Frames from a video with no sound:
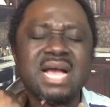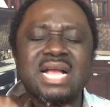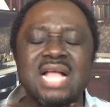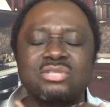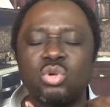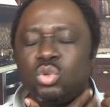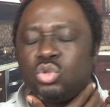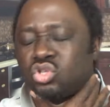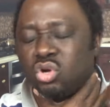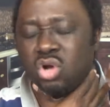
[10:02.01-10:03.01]
Mankato
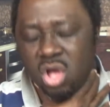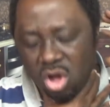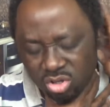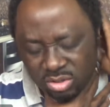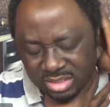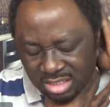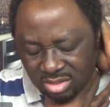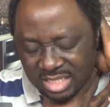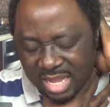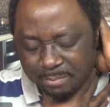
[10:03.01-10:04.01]
kushko.
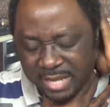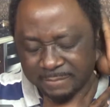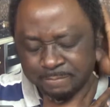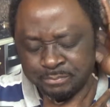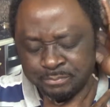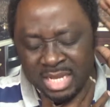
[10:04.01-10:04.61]
Serious neck pain.